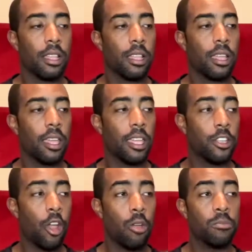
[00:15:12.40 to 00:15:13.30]
in
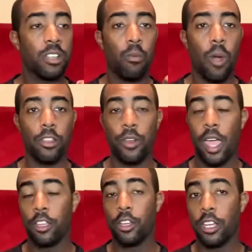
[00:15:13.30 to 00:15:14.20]
terms of whether or not
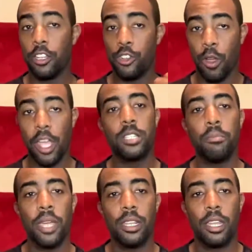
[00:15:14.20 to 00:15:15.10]
you're going to transmit